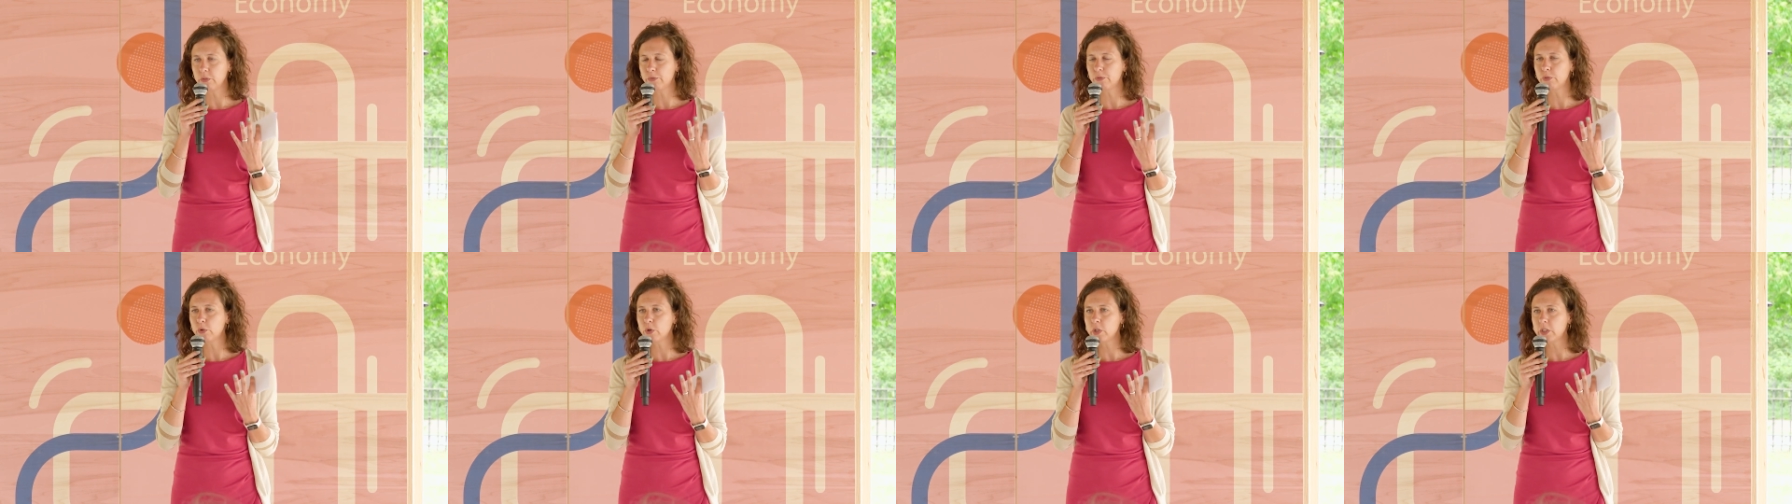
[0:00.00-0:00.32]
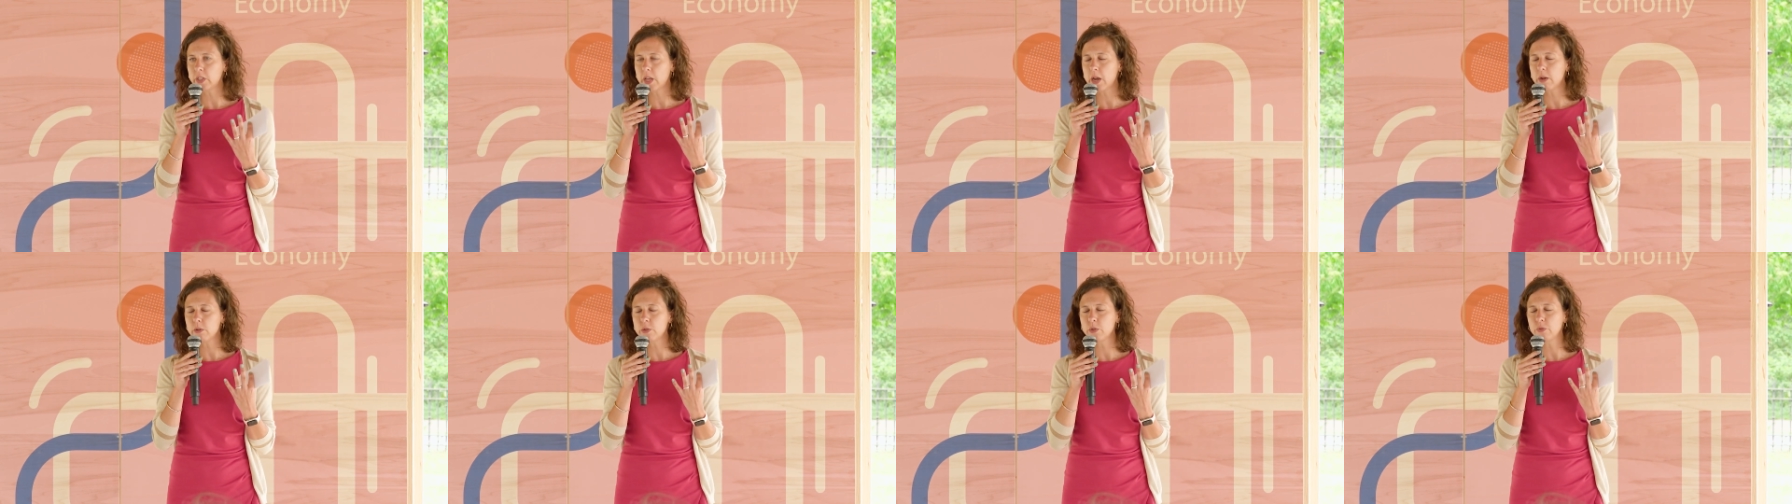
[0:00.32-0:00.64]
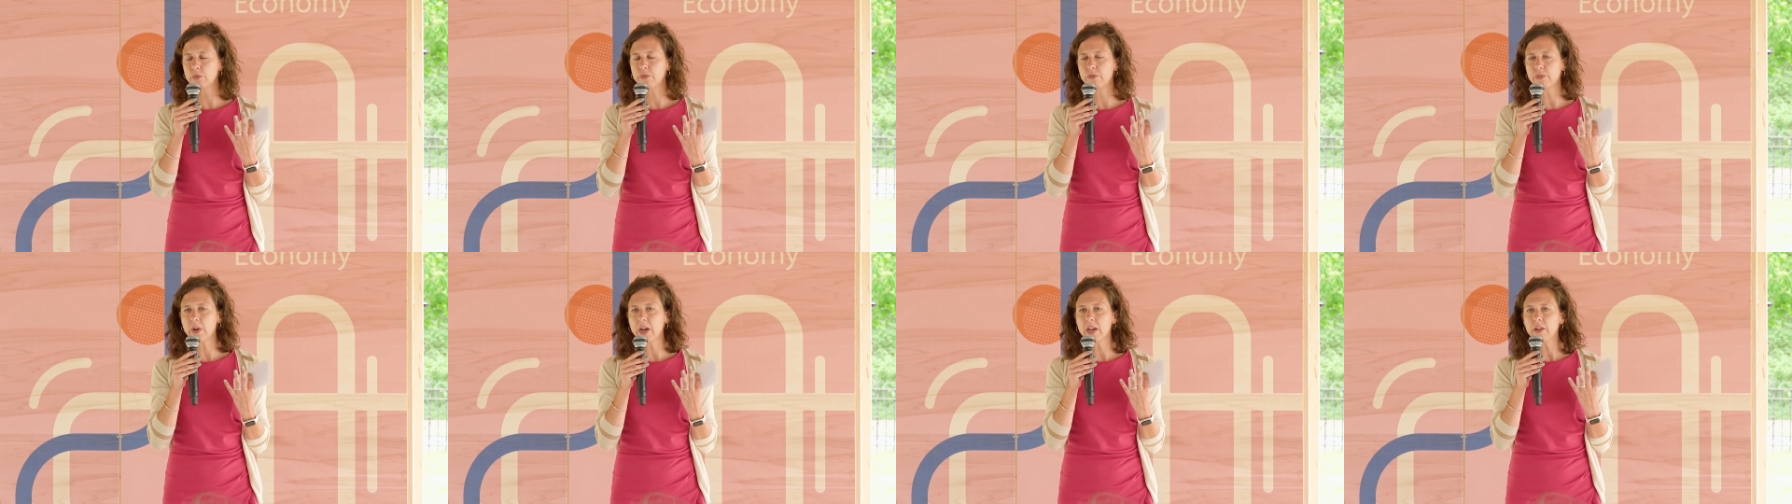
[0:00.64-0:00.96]

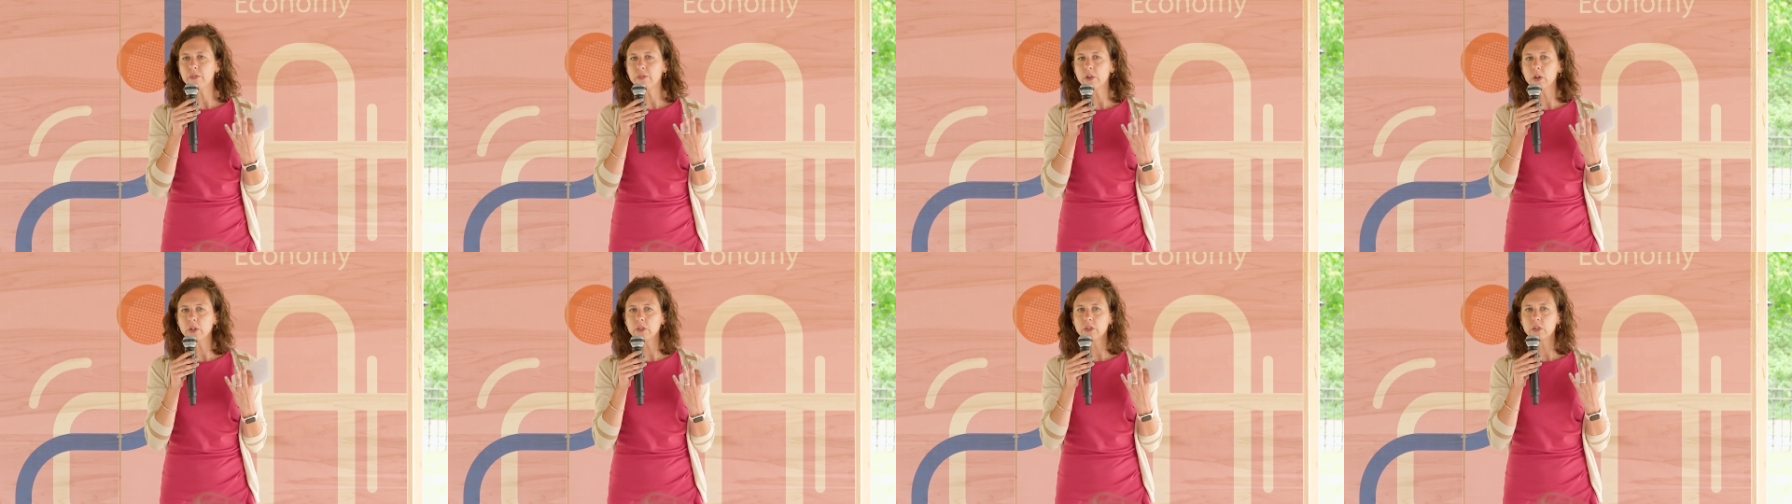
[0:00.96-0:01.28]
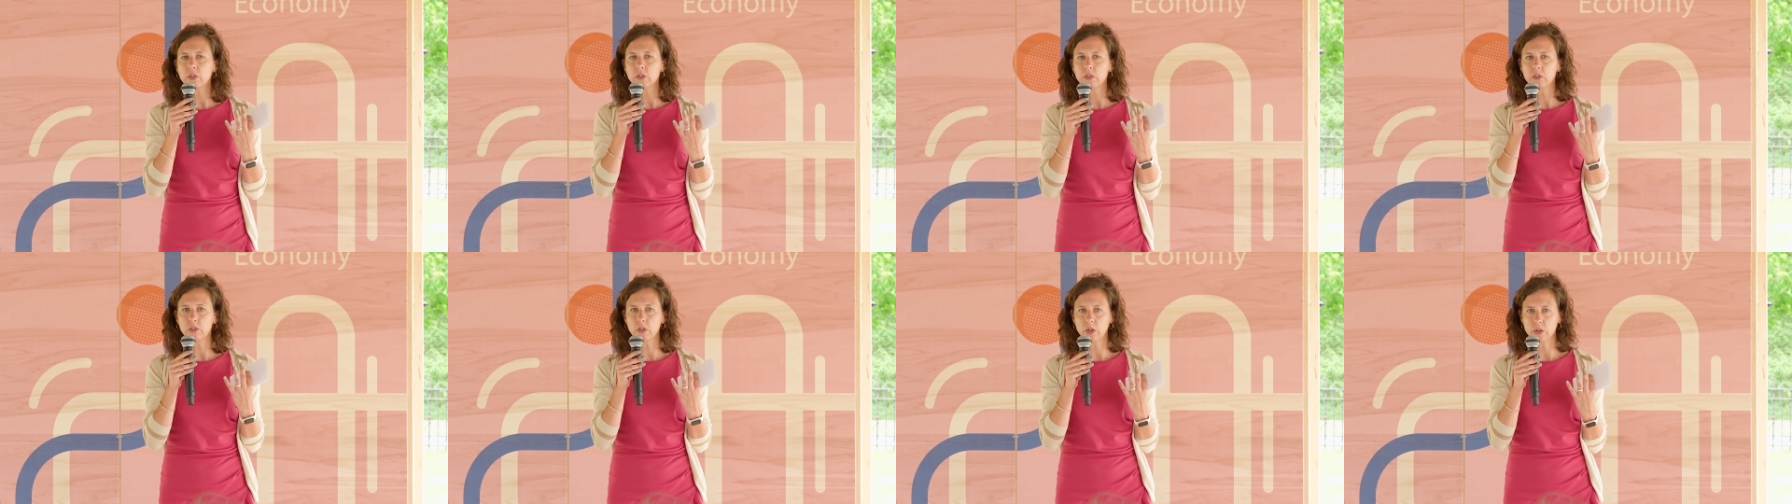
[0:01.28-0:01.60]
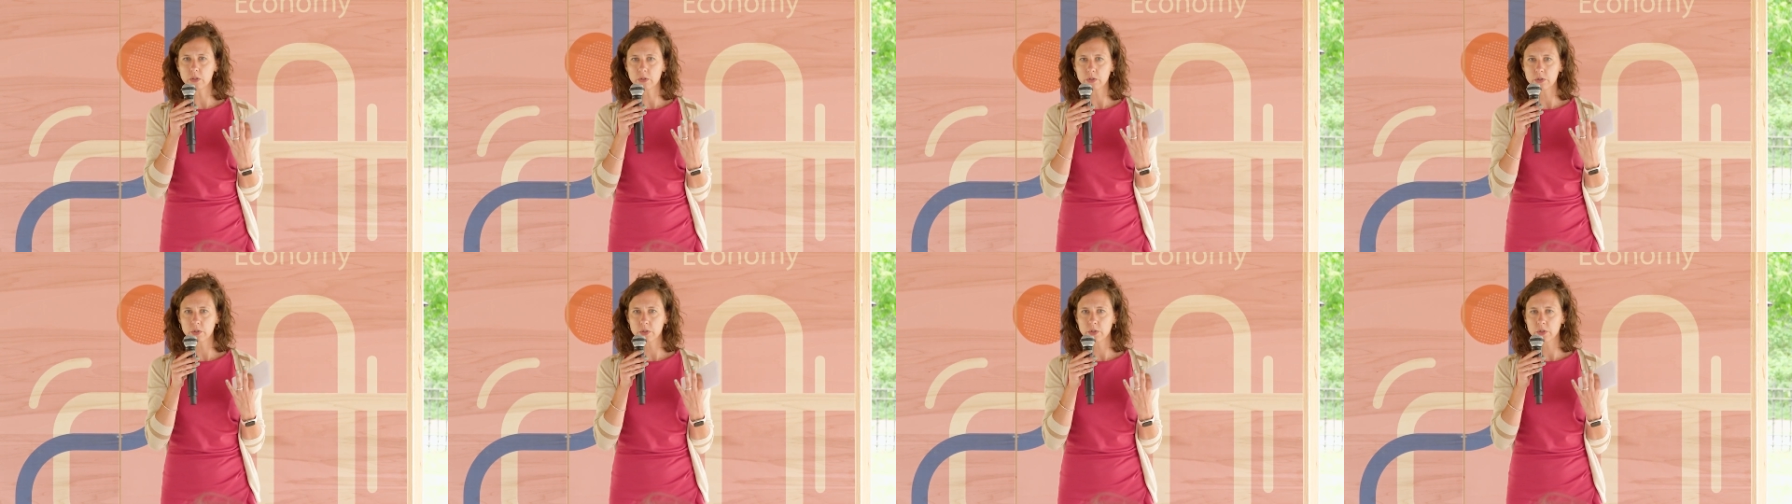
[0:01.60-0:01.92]
4,500
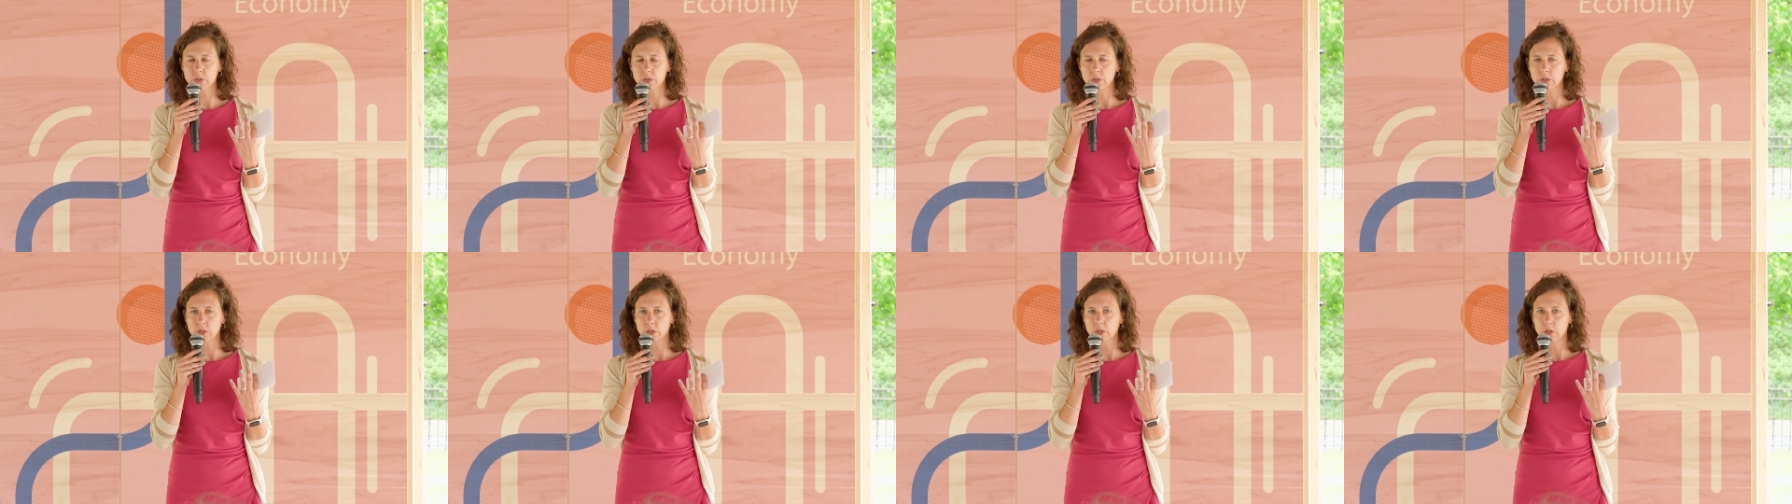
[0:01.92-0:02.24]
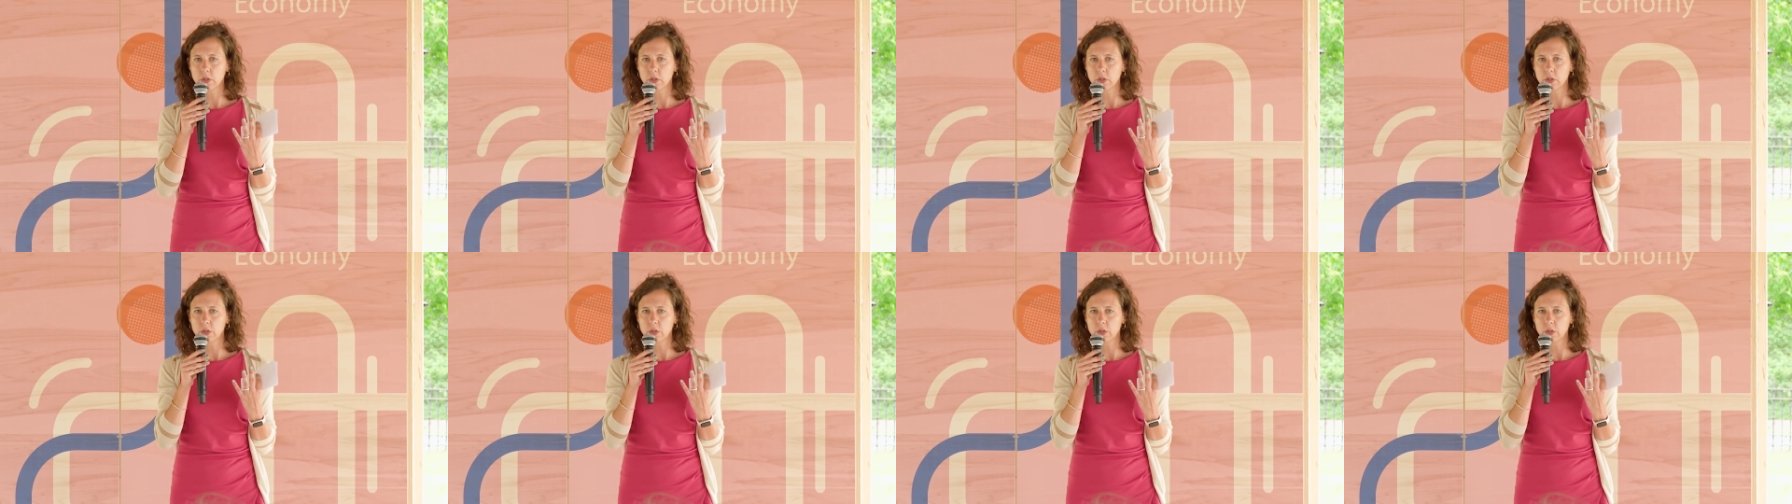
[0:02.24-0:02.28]
tons